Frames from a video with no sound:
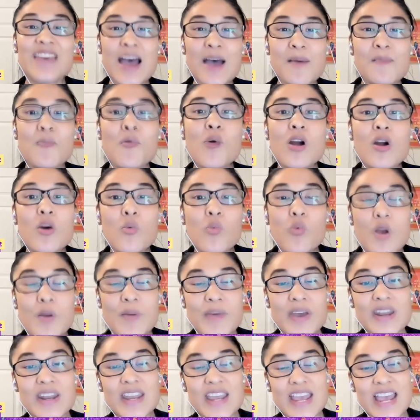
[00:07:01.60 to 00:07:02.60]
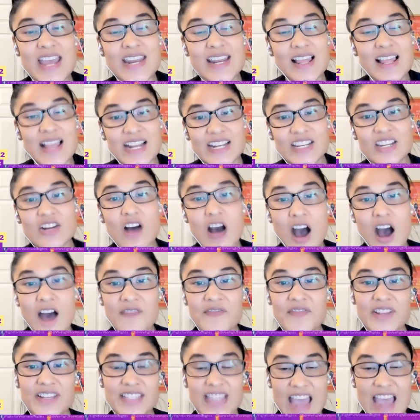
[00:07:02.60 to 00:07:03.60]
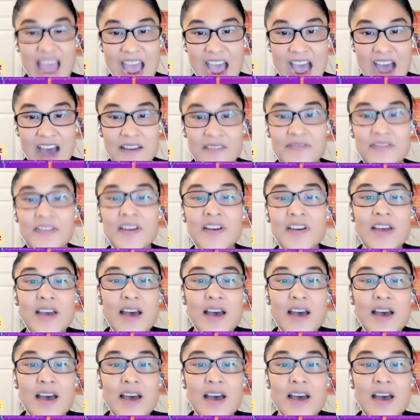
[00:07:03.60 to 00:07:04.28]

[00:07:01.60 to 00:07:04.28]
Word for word: that more women in elected office have,